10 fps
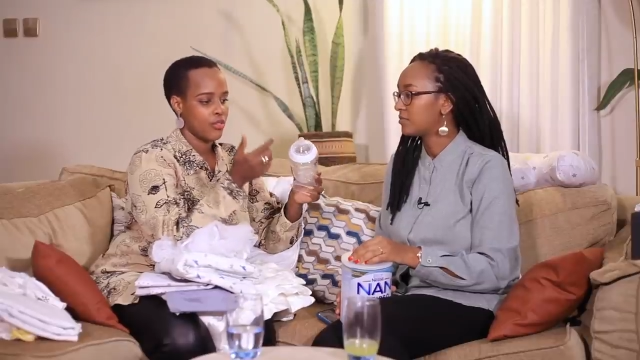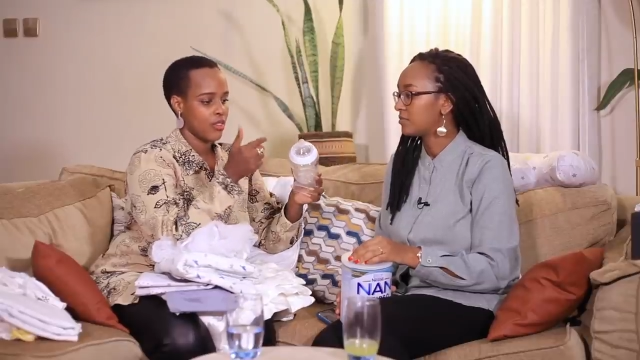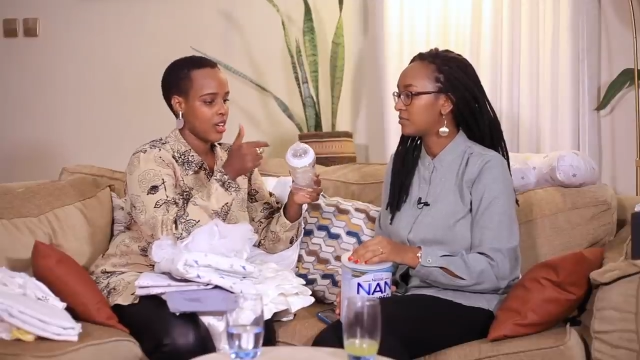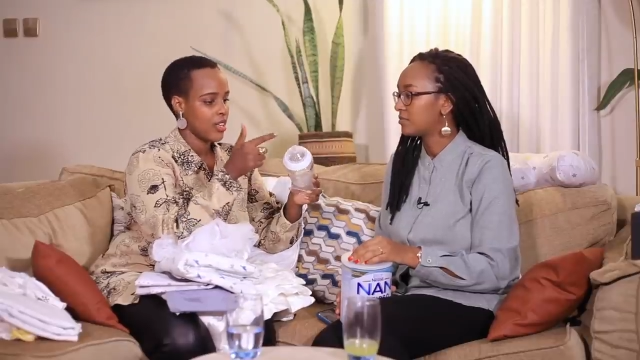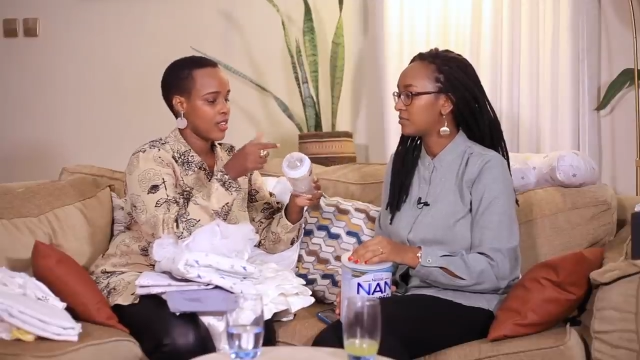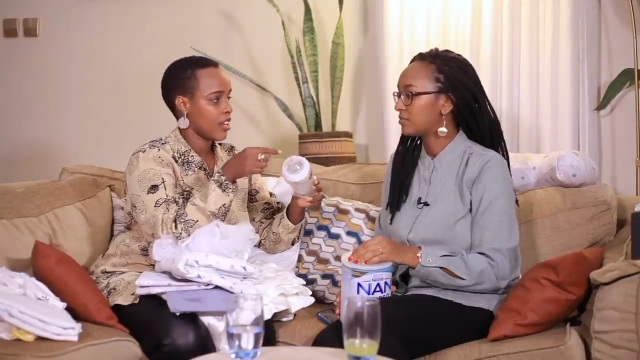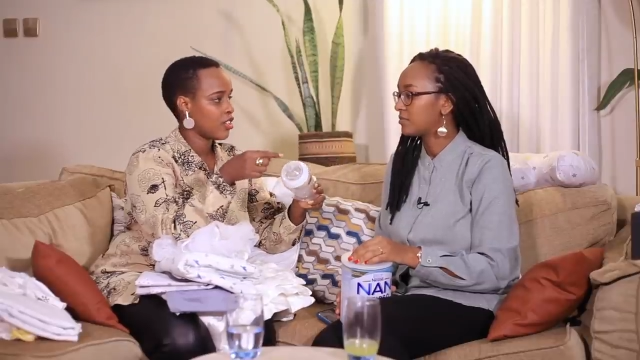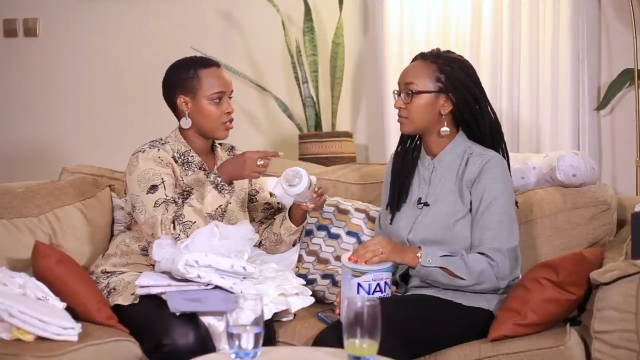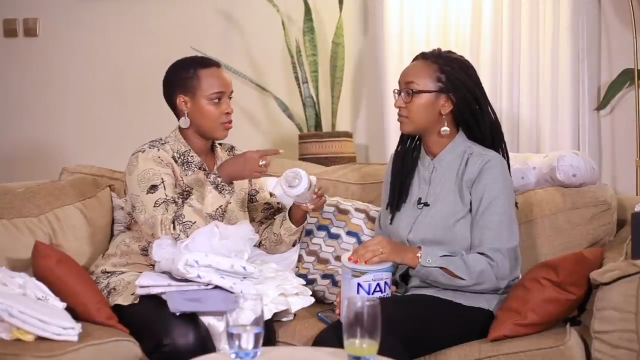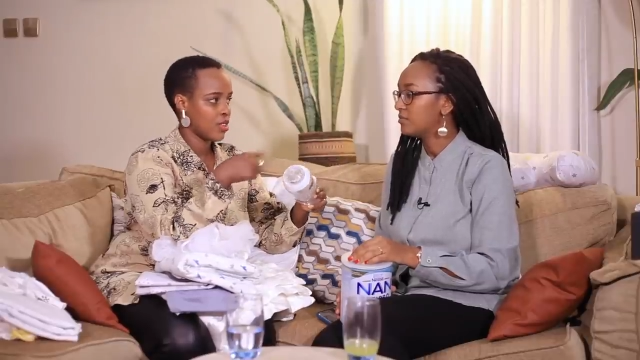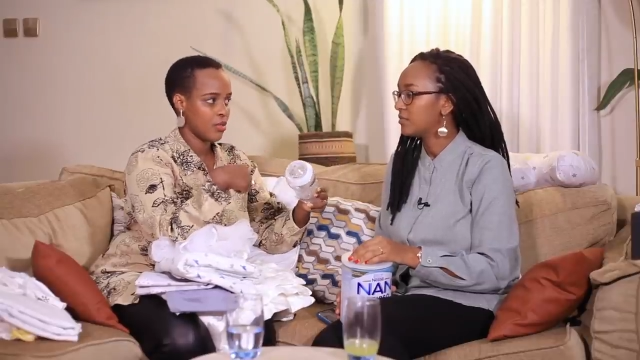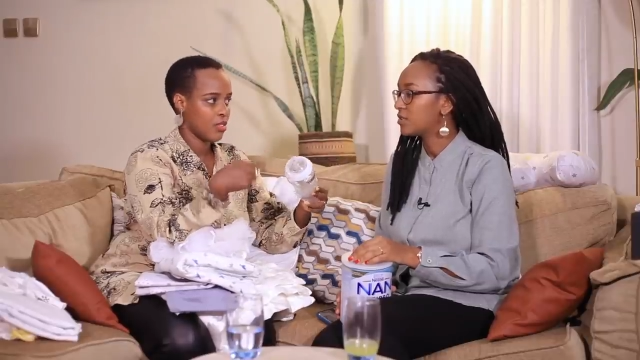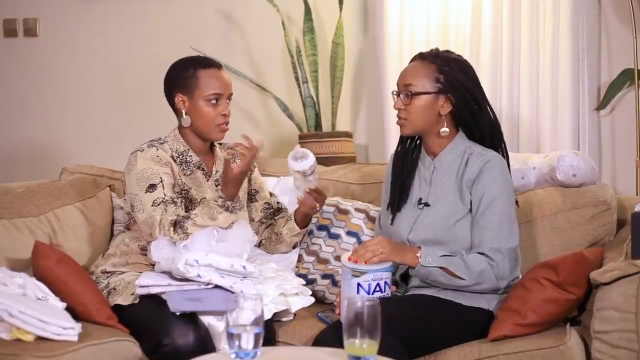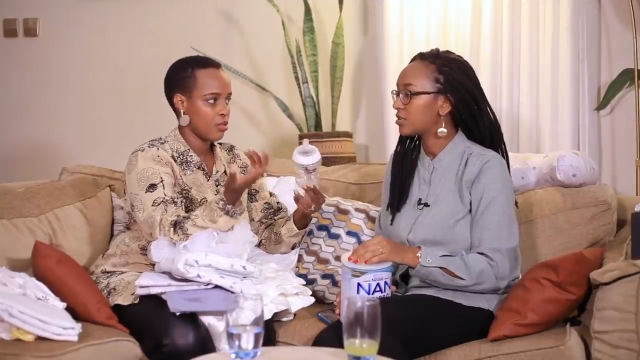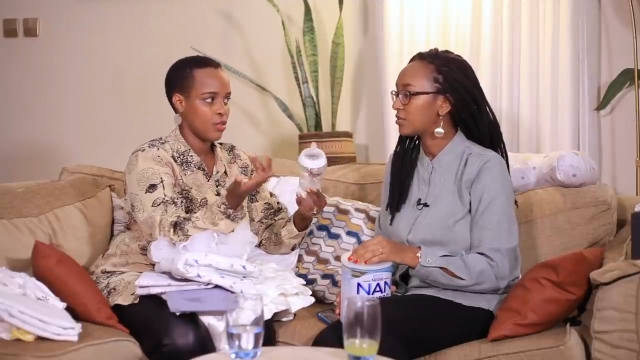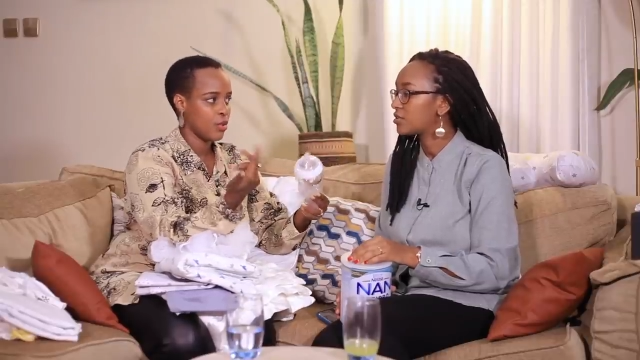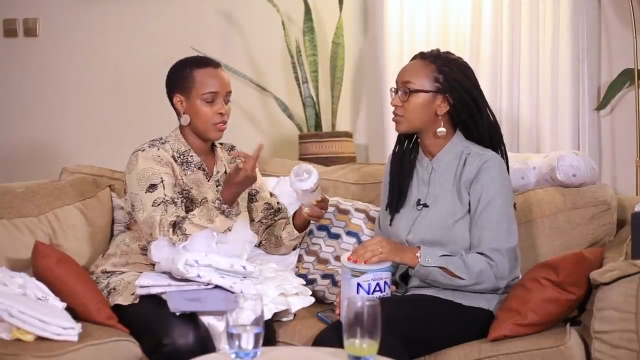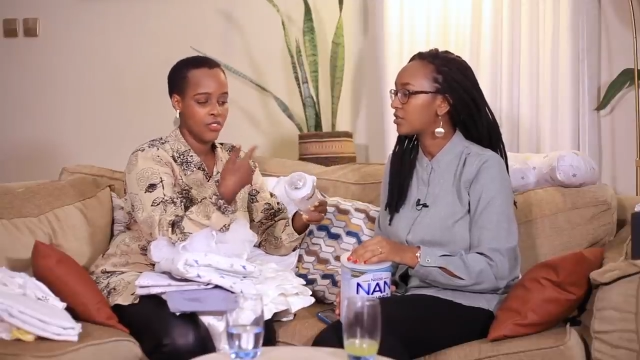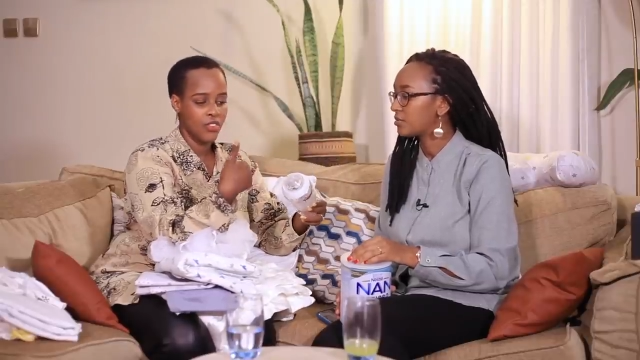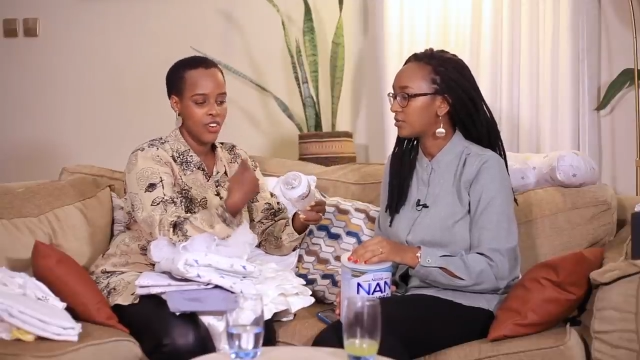Speaker 1: Can I touch? Mm -hmm. can, sure, you
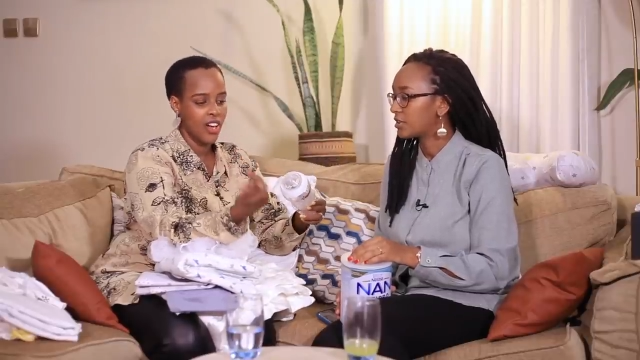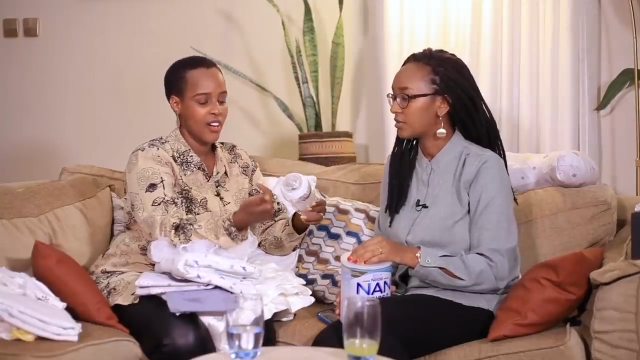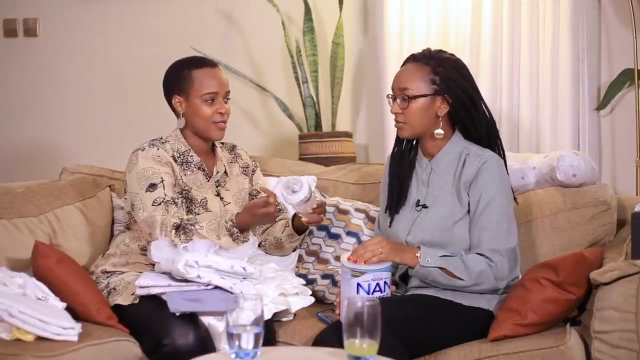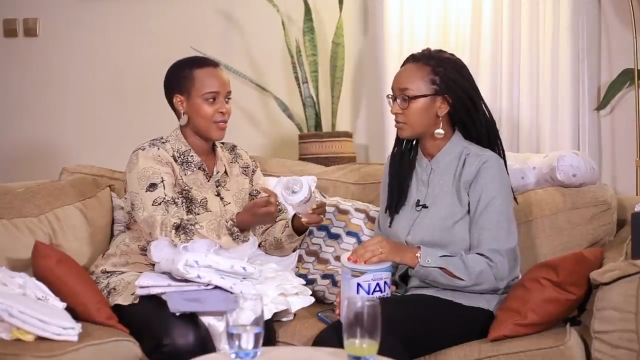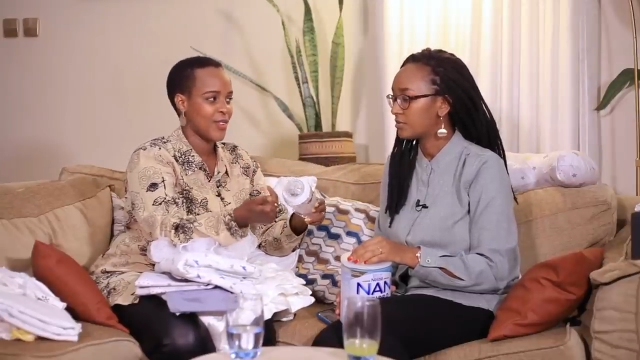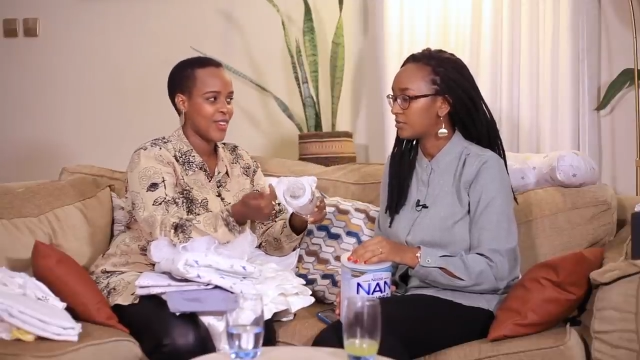sure. have to